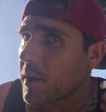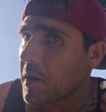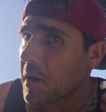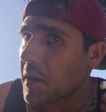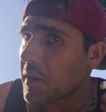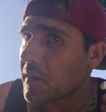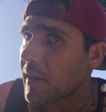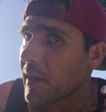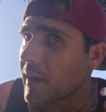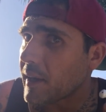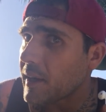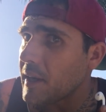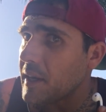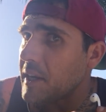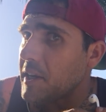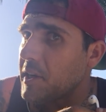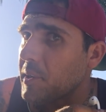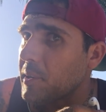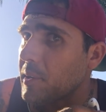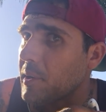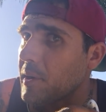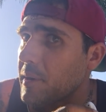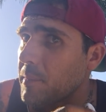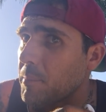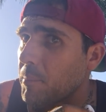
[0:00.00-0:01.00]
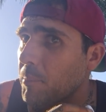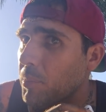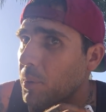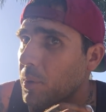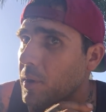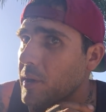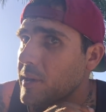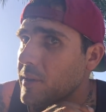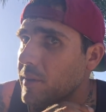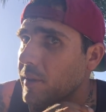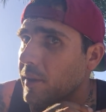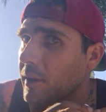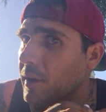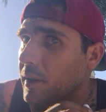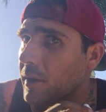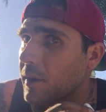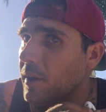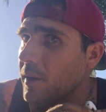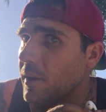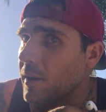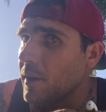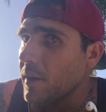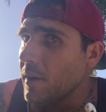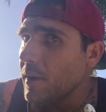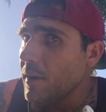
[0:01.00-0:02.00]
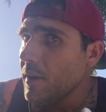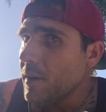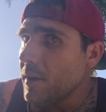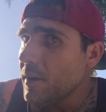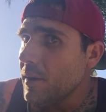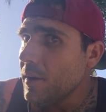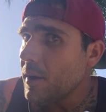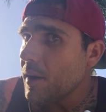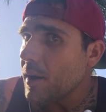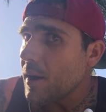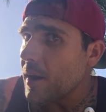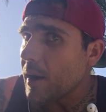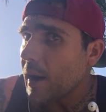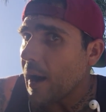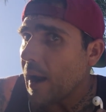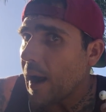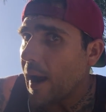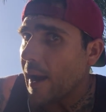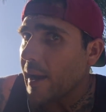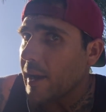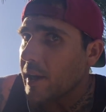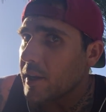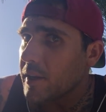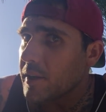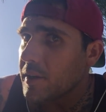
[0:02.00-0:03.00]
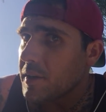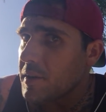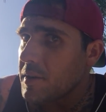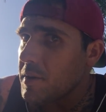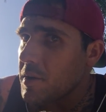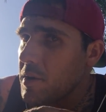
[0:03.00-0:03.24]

and I'd like hear him breathing, and I, I could